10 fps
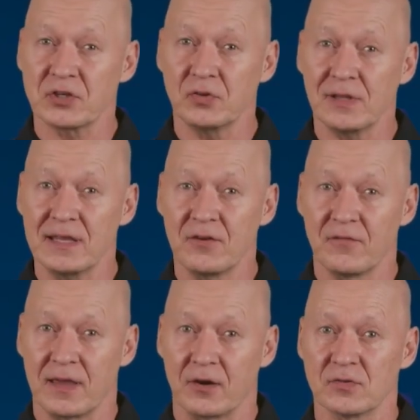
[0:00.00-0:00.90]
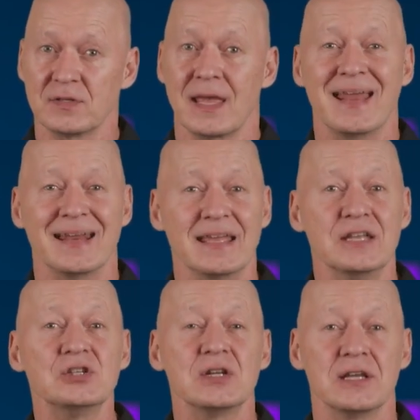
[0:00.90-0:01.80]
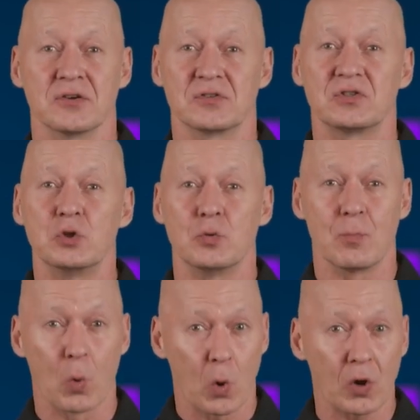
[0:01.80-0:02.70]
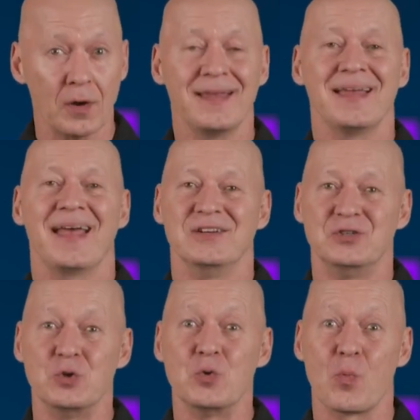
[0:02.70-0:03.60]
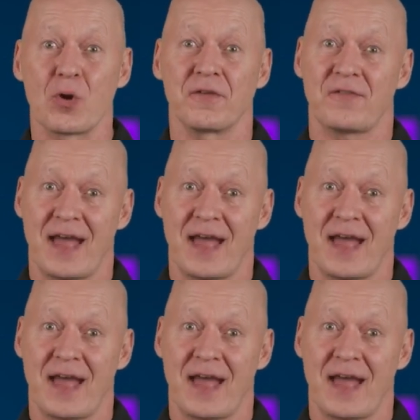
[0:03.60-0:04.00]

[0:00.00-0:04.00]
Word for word: If this leak comes to fruition, we can also expect 8 watts fan